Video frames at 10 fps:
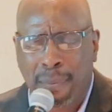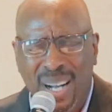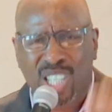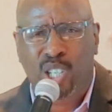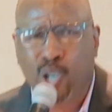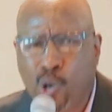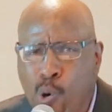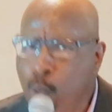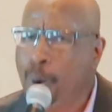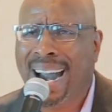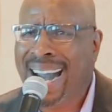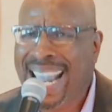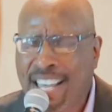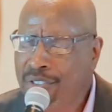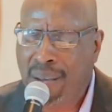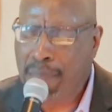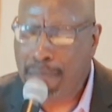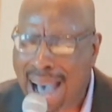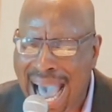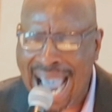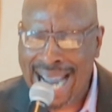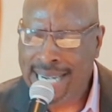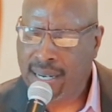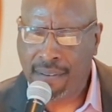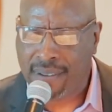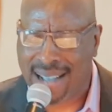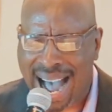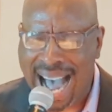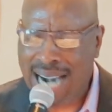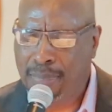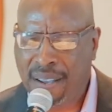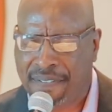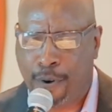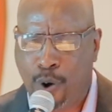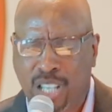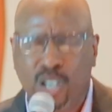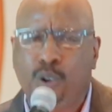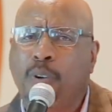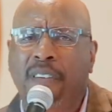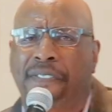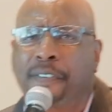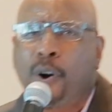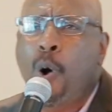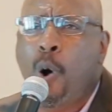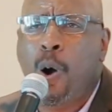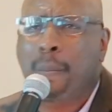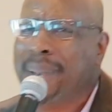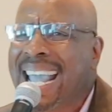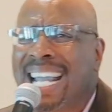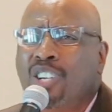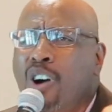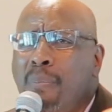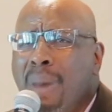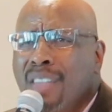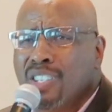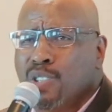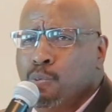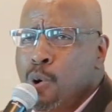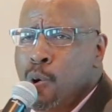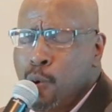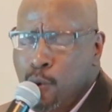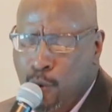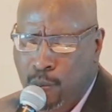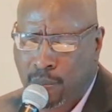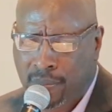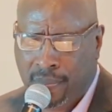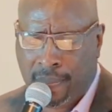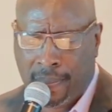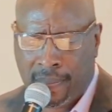but you were in the mind of God before you were formed in your mother's womb.